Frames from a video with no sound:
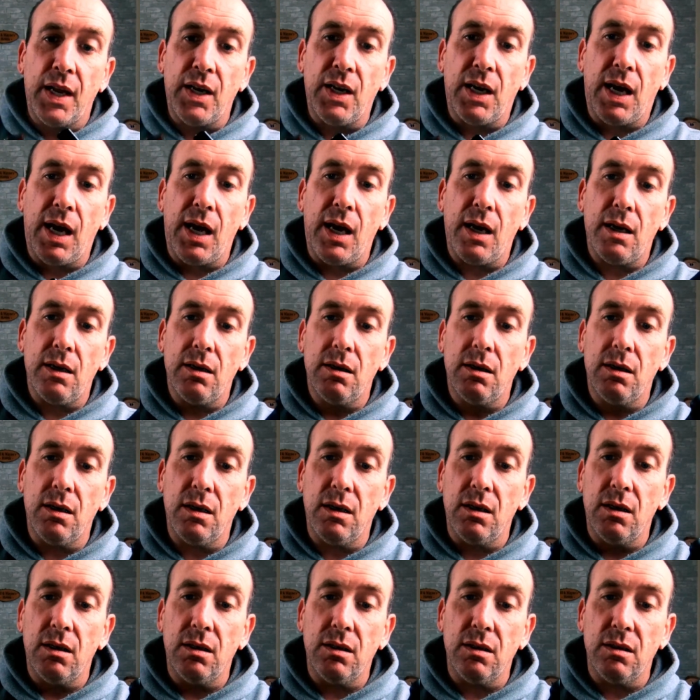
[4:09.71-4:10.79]
and you get
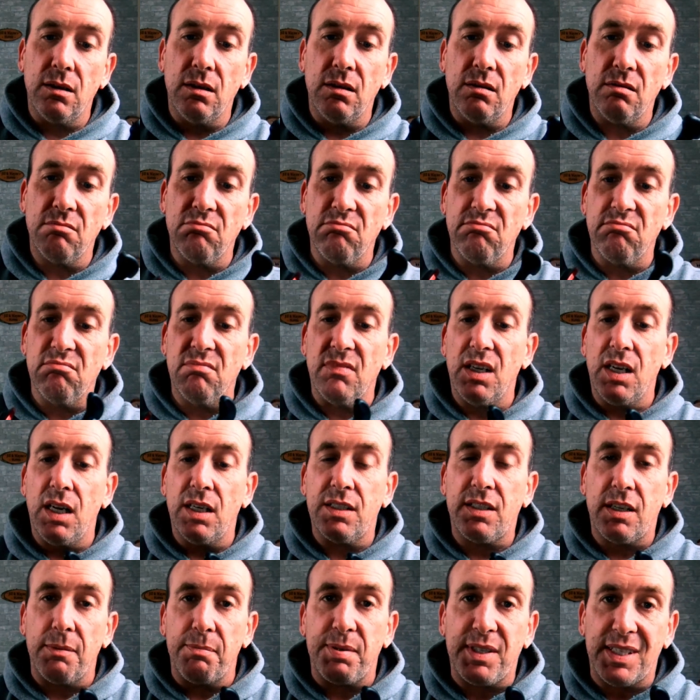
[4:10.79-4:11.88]
a
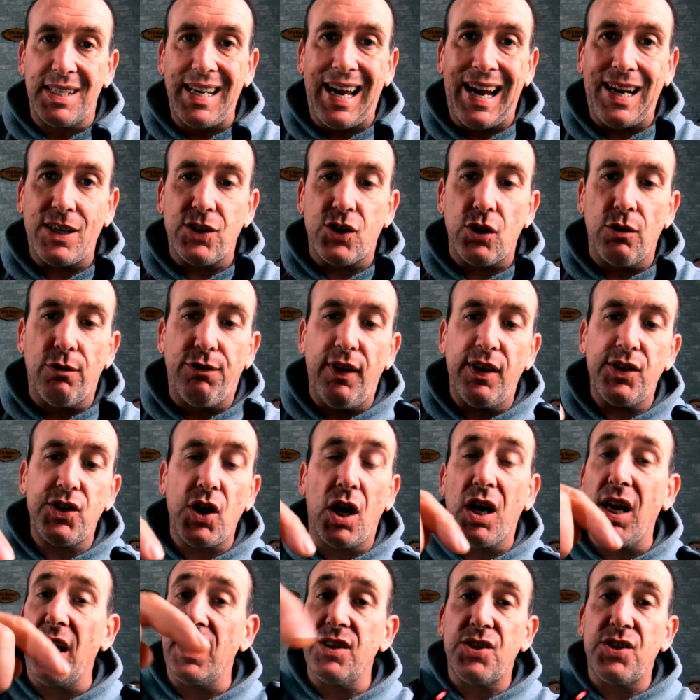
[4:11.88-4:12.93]
substantial fish on it,